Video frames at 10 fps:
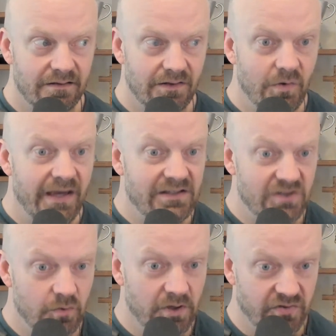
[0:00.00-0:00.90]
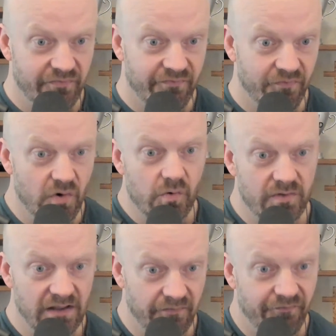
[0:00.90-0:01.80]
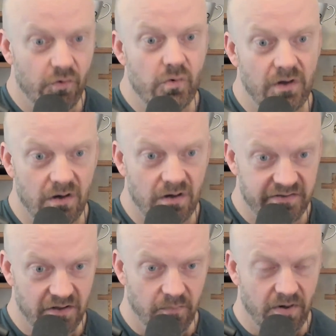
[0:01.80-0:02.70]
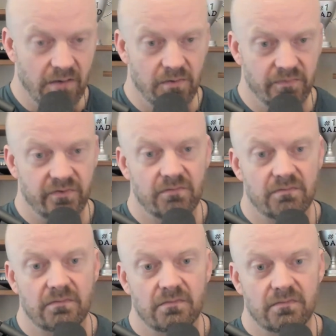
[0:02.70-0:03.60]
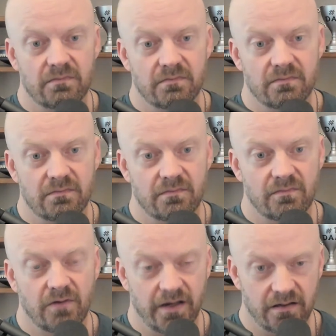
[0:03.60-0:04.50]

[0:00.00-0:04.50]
who ate too much fruit and the fruit caused their problems, right?